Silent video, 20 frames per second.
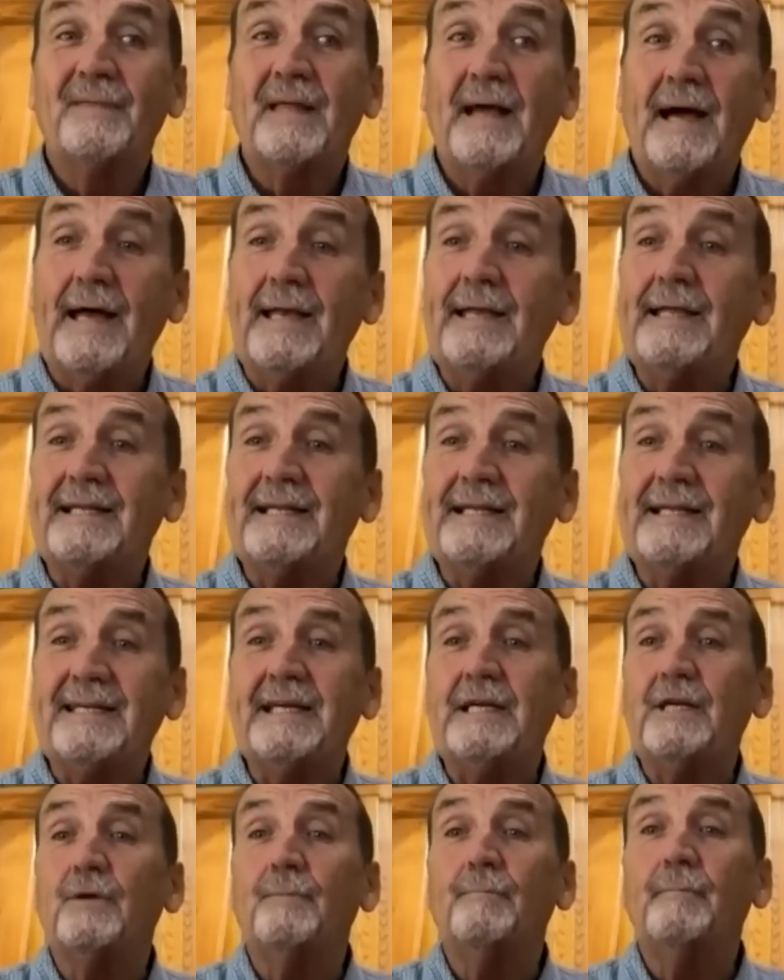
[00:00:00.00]
I didn't
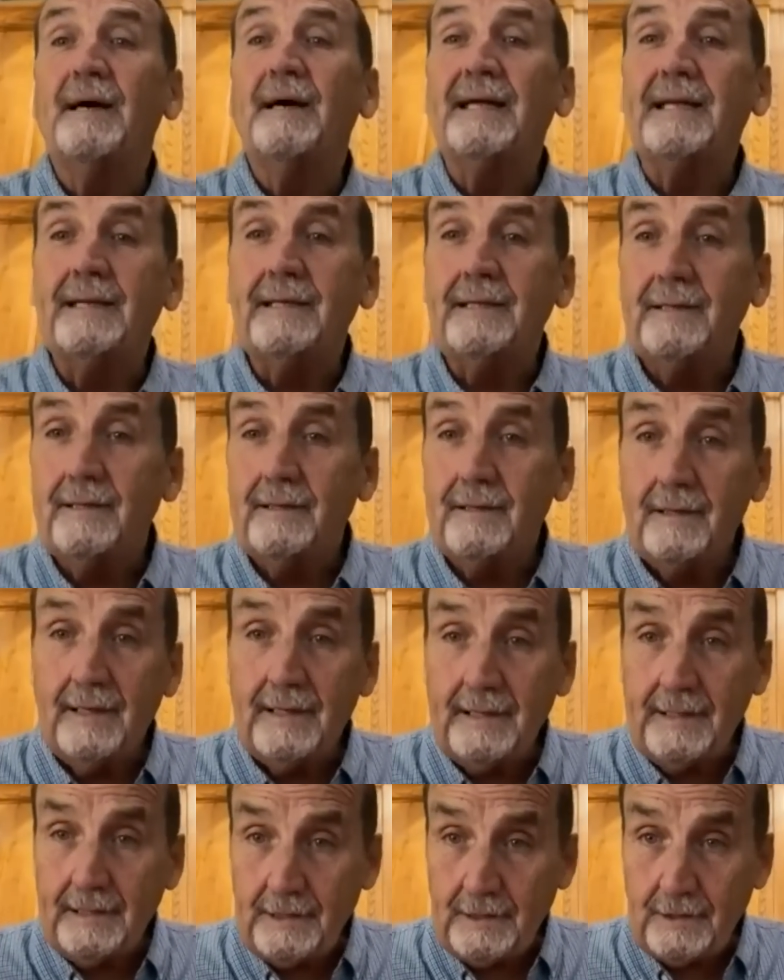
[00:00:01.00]
get to my
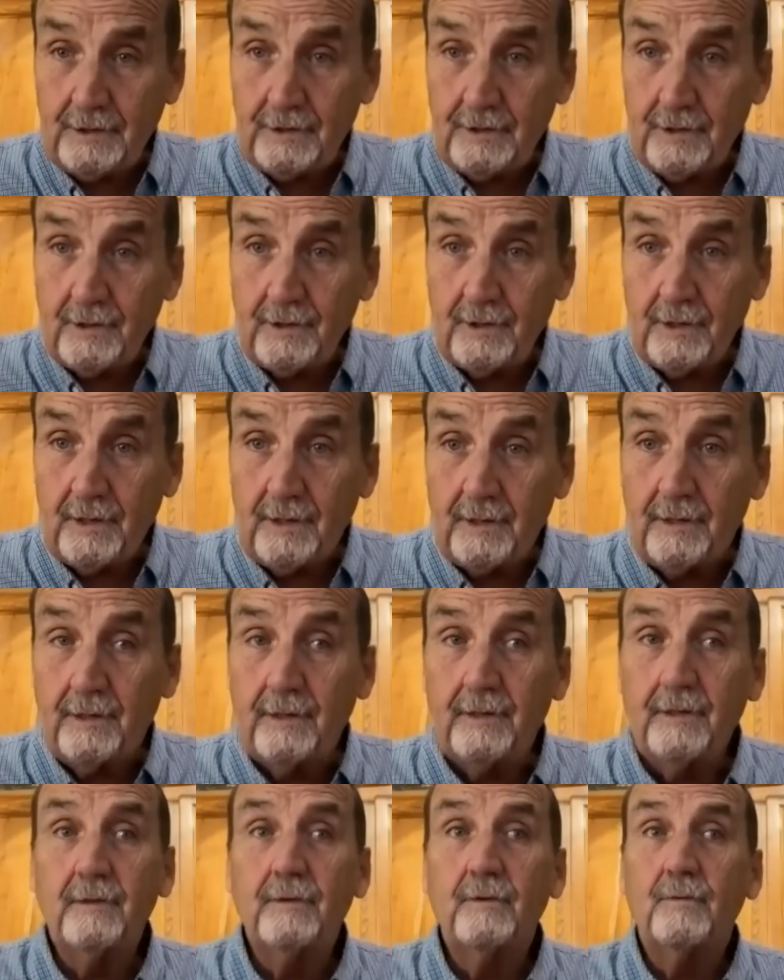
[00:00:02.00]
knees good
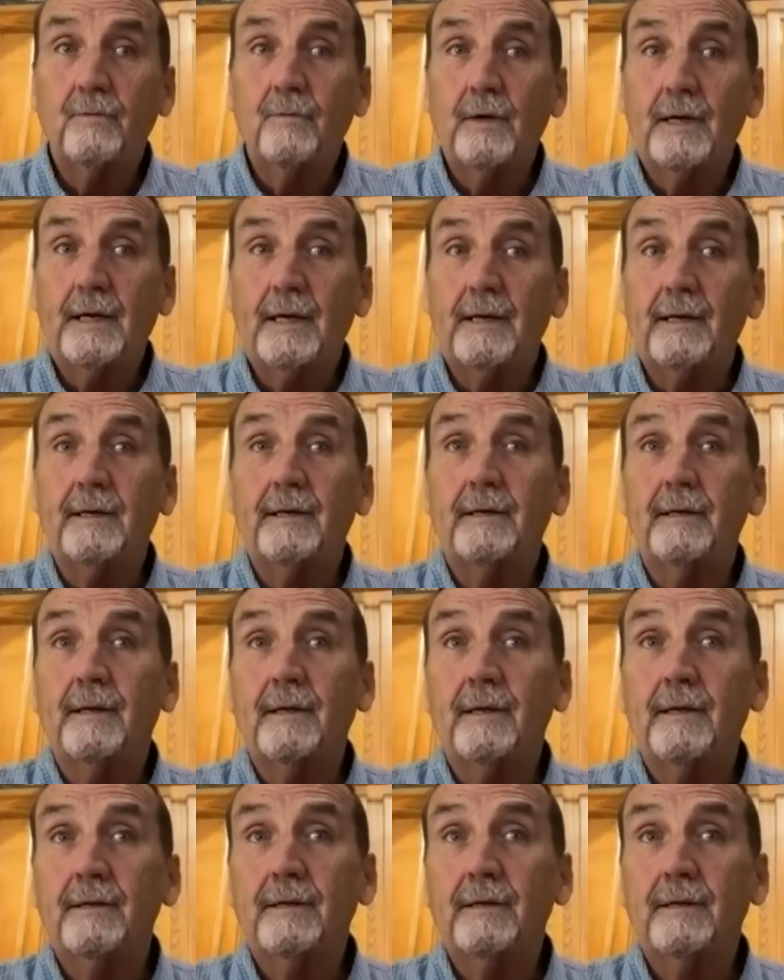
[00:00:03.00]
when